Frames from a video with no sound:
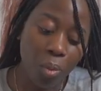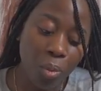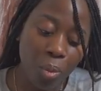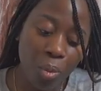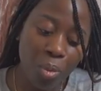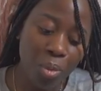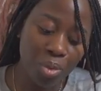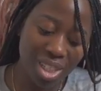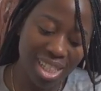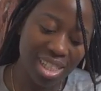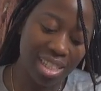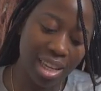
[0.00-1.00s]
Ooh,
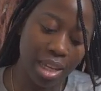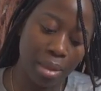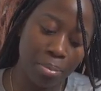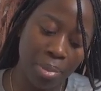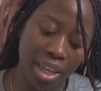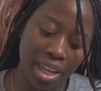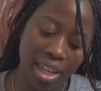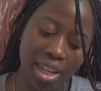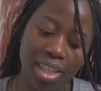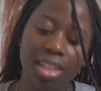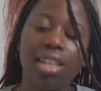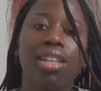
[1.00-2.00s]
this is like a
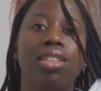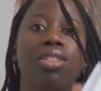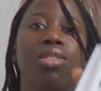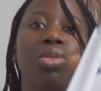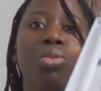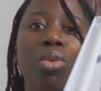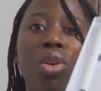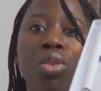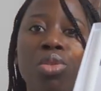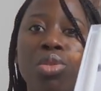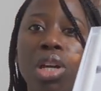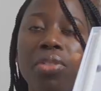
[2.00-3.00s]
pen as well.
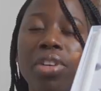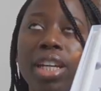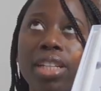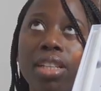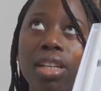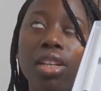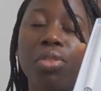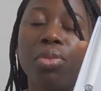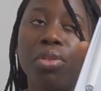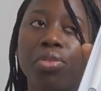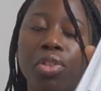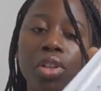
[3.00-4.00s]
So I read a
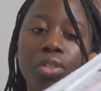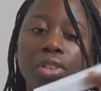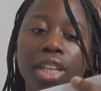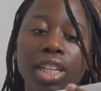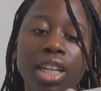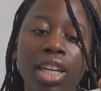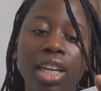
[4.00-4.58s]
review of it.